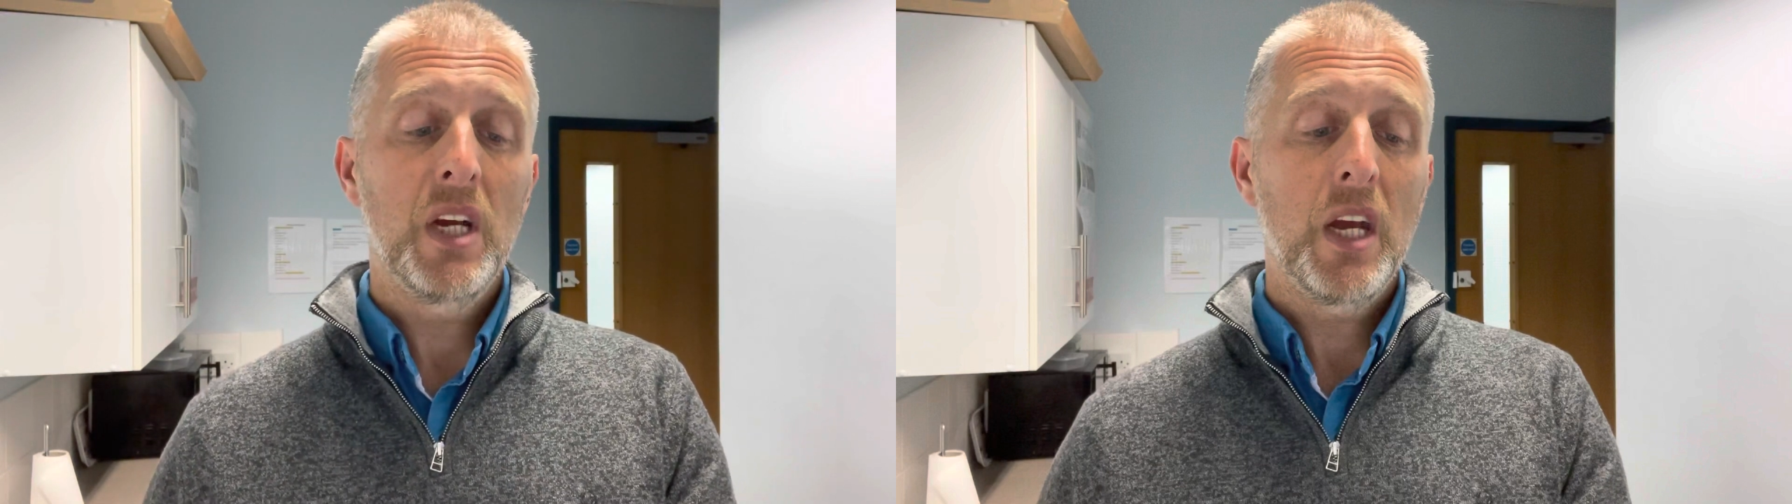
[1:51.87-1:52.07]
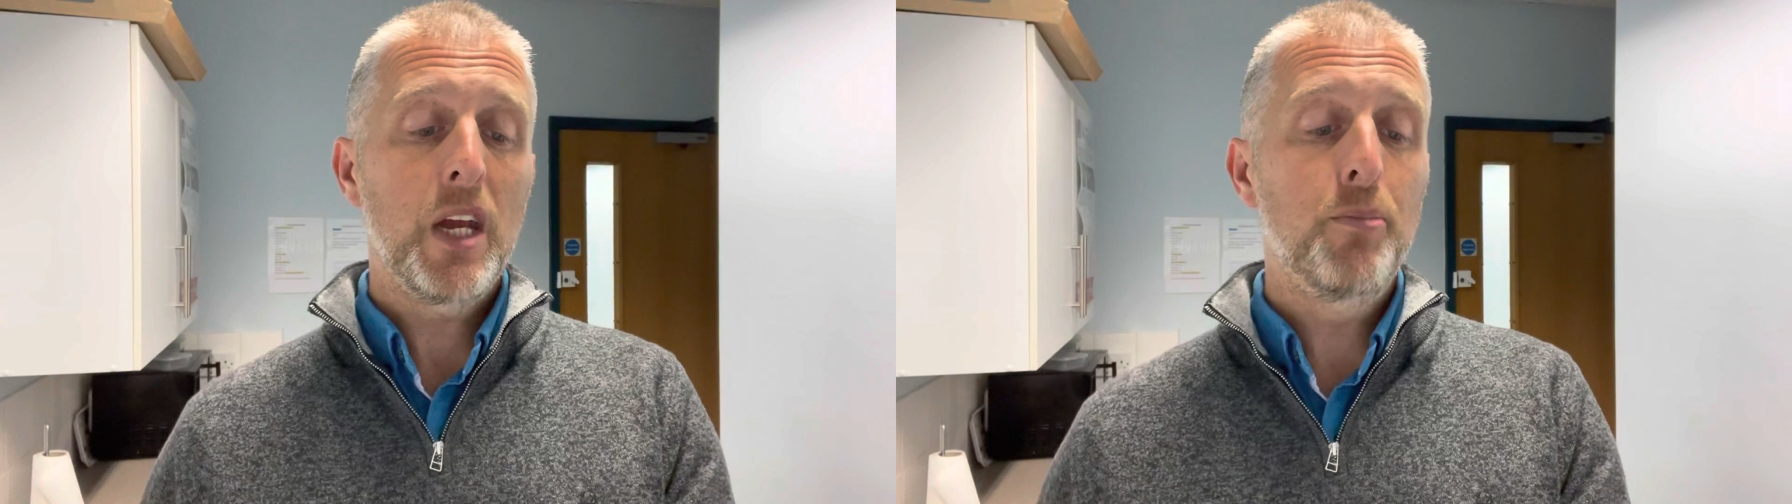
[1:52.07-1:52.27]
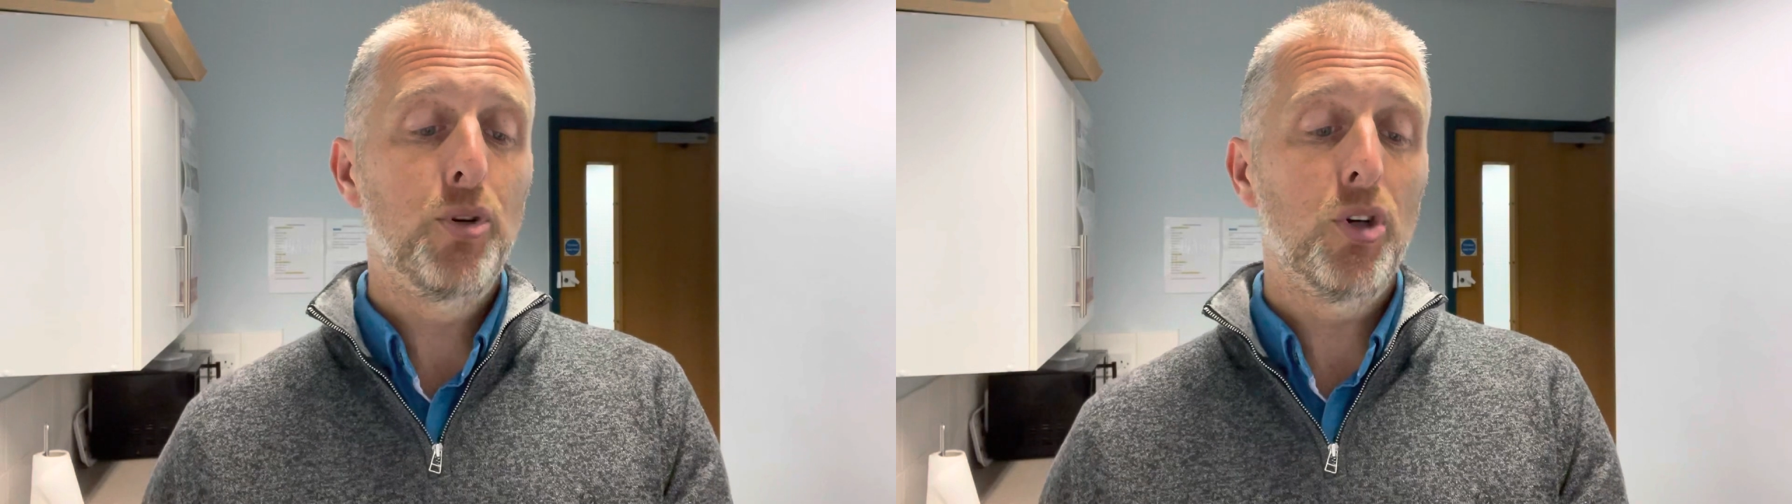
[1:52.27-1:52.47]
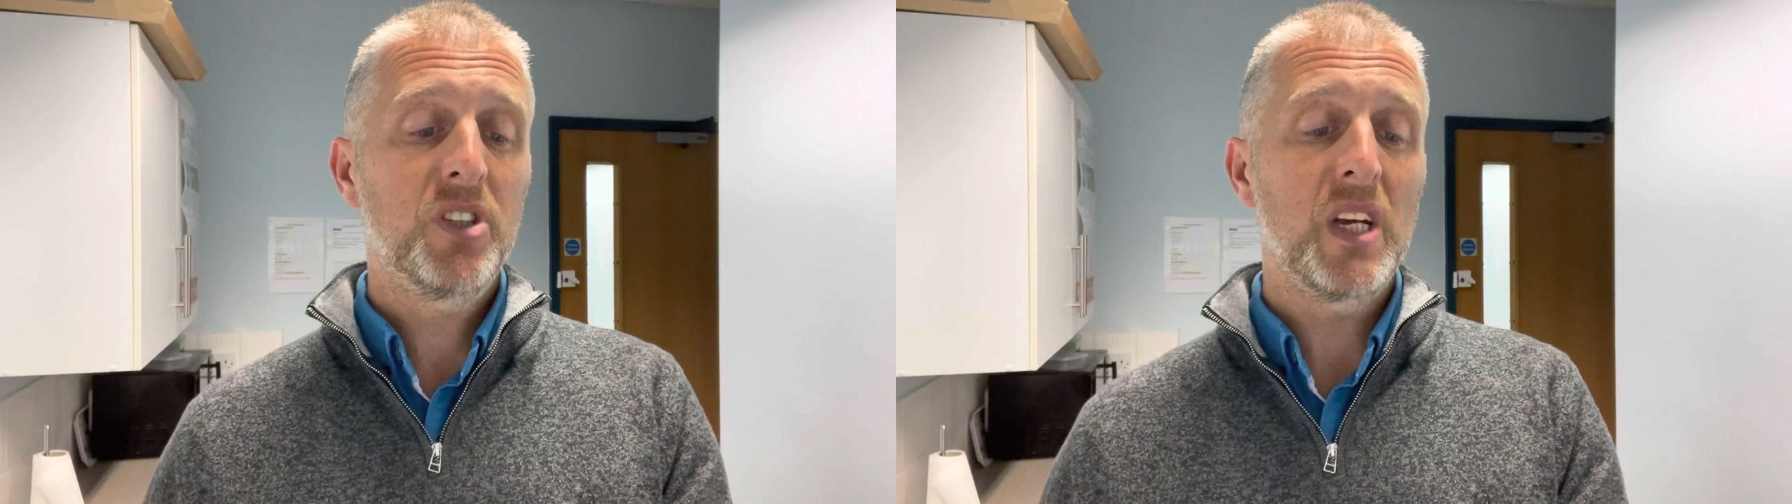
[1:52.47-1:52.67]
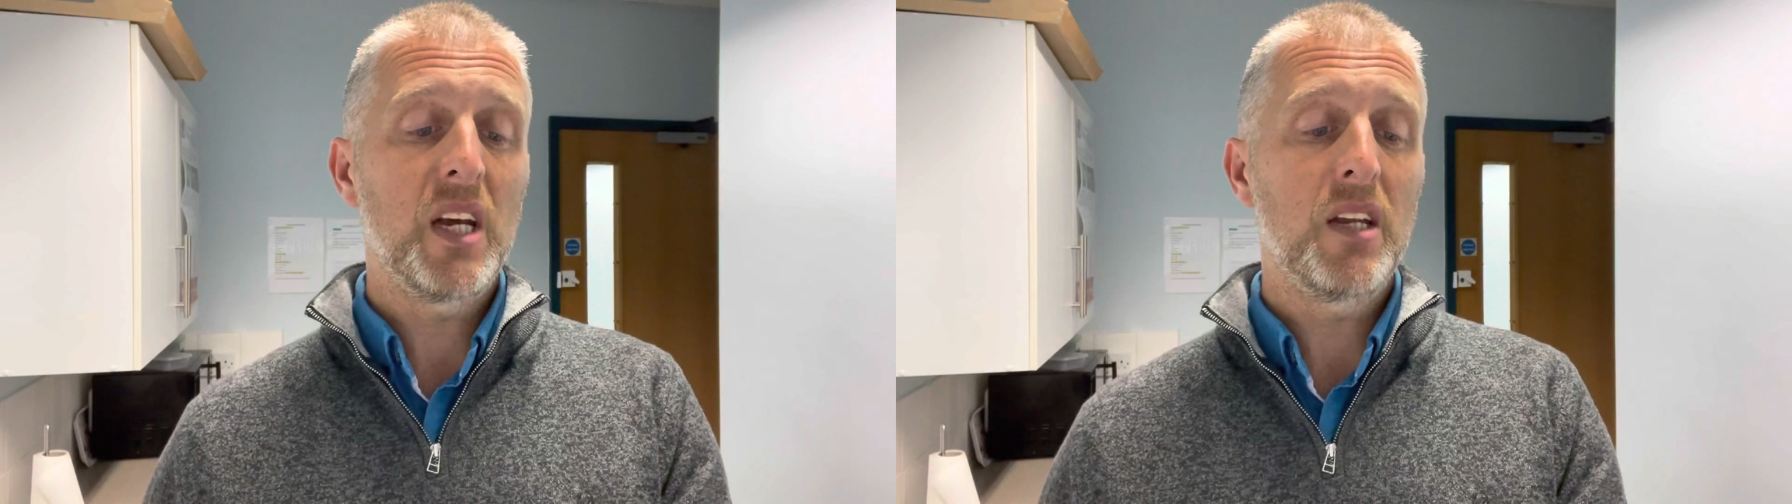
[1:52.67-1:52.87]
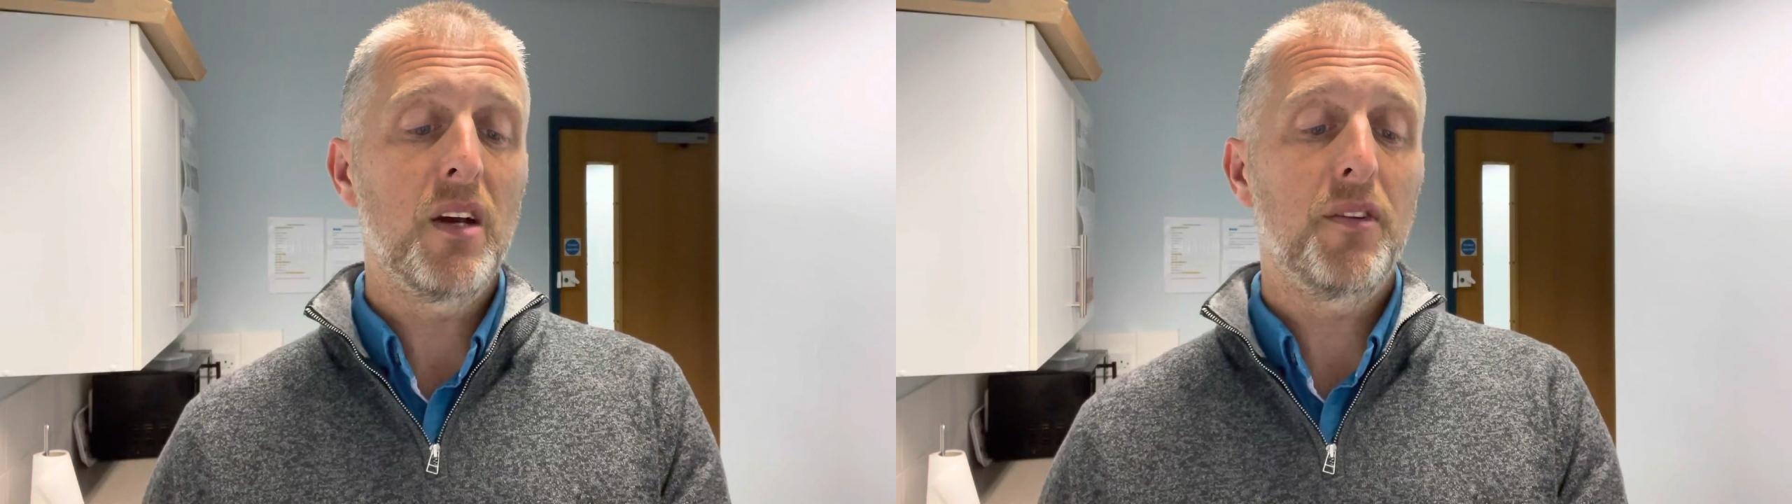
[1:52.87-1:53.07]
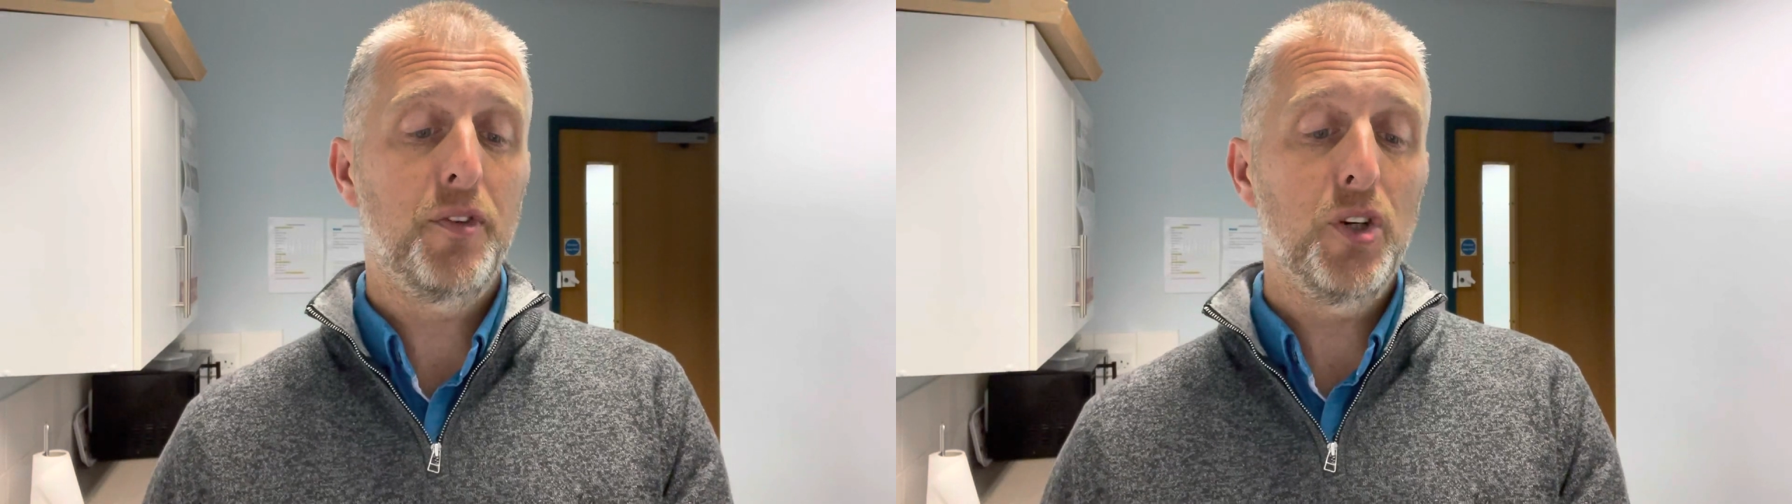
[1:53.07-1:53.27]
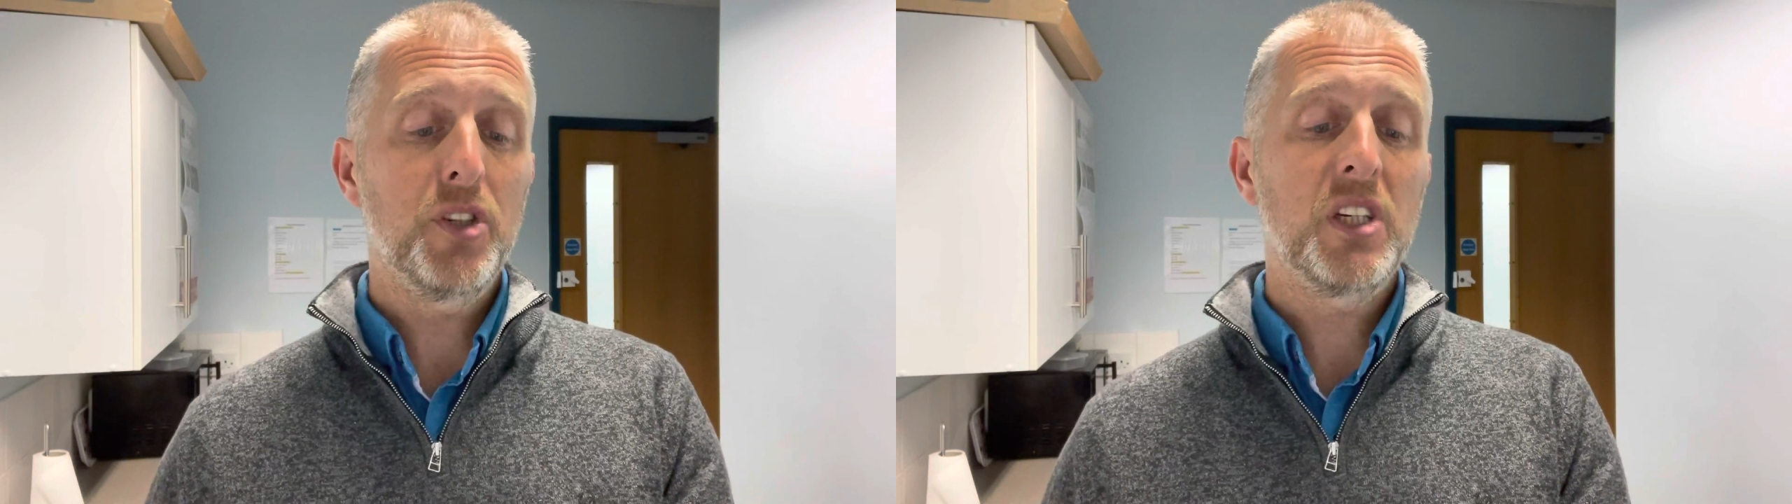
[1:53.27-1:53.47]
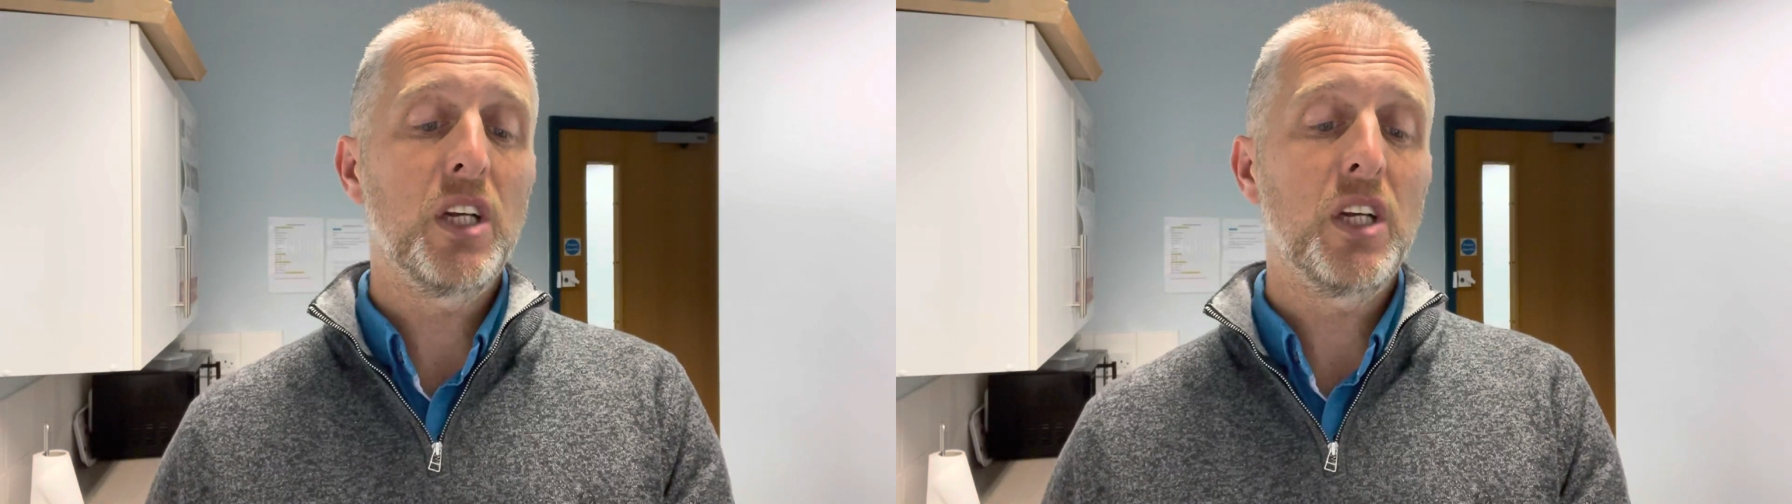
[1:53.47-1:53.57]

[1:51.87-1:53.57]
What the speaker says: he brought in 30